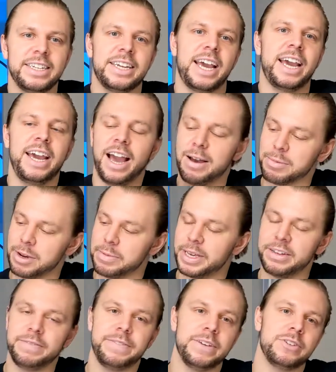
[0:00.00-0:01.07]
Today I'm going to be
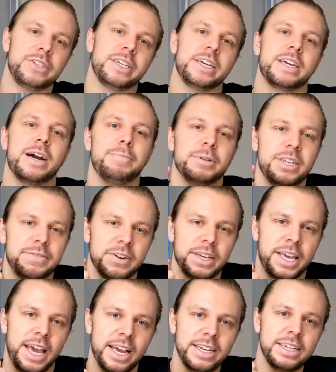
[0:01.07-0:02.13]
infusing a couple
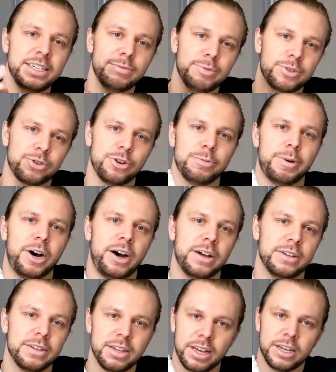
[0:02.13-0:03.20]
different candies with Skrewball.
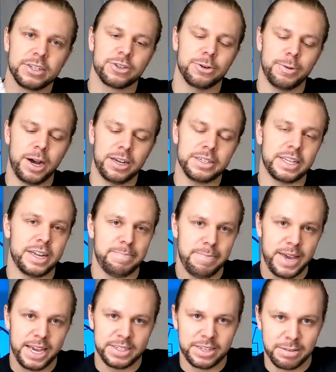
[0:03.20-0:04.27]
Skrewball is an
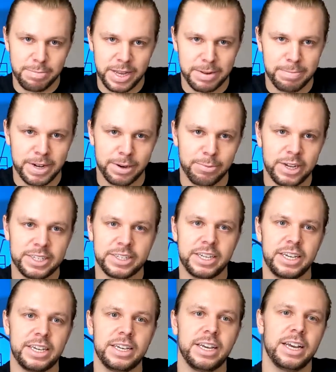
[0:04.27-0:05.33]
amazing peanut butter
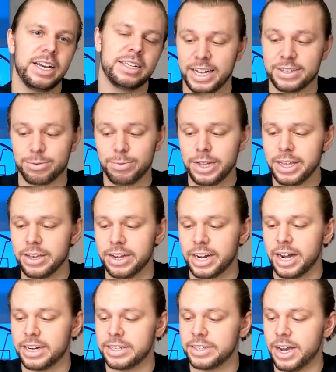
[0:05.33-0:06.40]
whiskey. It's really good
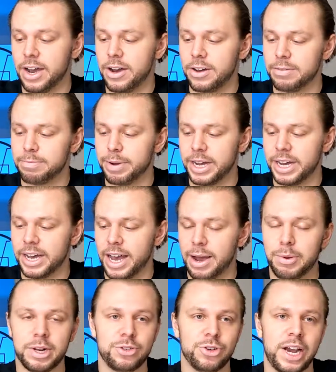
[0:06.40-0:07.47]
on its own, but I
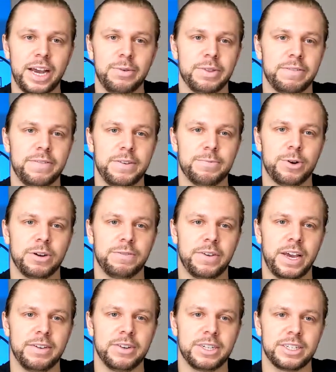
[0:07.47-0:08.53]
want to try it with a few more
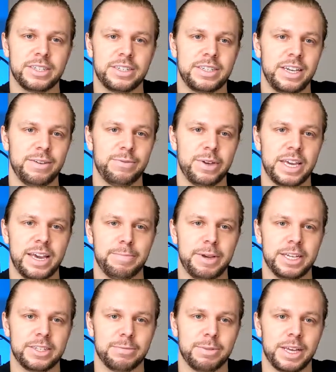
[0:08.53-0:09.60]
flavors and see if we can't
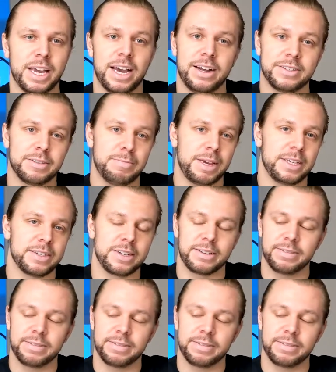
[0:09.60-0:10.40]
make something else amazing.